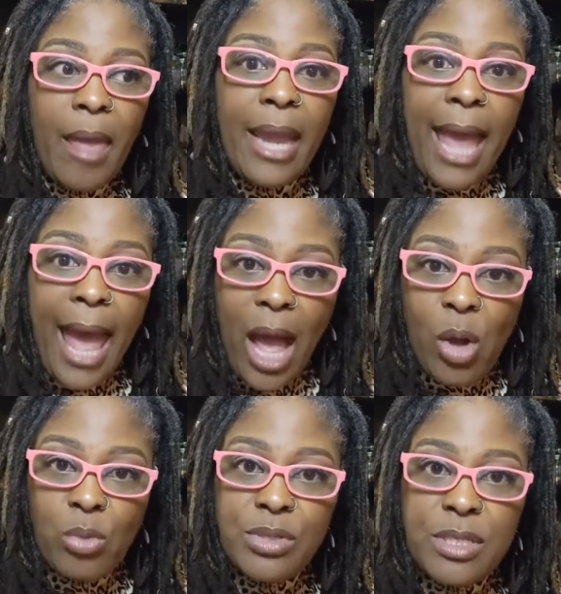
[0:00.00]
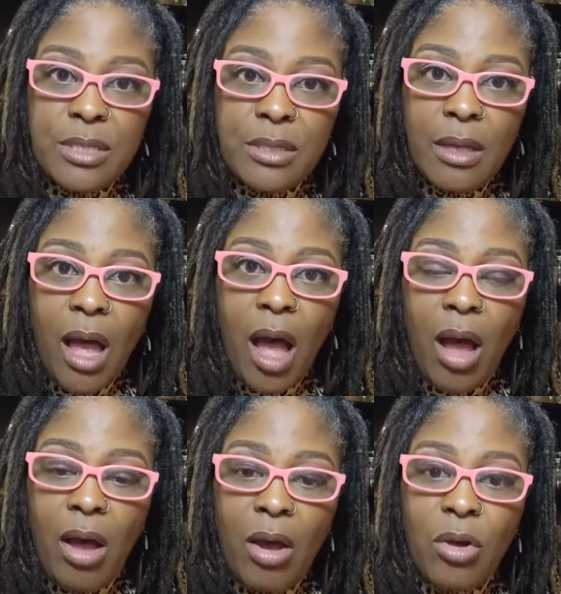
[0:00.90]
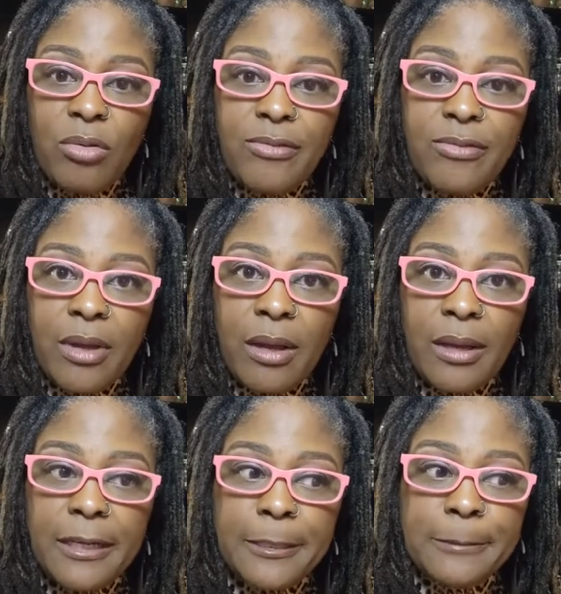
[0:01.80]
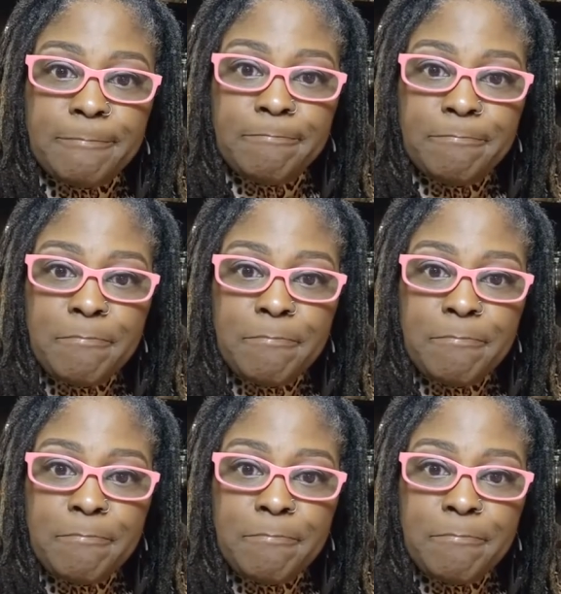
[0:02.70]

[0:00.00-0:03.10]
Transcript: an ounce of um,